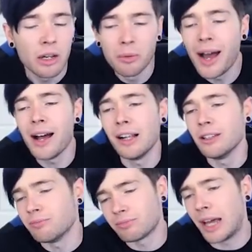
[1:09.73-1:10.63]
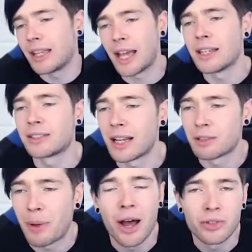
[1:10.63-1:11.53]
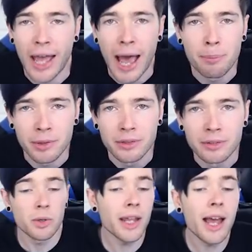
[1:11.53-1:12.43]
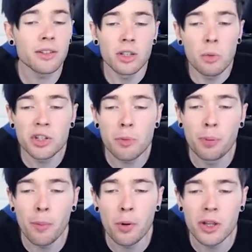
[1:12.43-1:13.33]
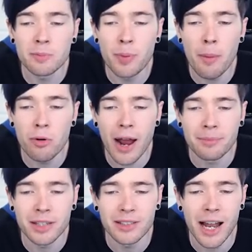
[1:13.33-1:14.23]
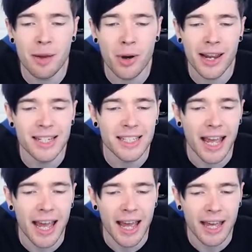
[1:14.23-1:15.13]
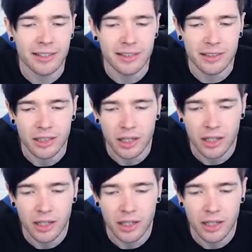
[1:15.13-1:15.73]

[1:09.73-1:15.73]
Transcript: Well, I guess that's bound to happen. So I guess we should pop all this bubble wrap to celebrate. Yes.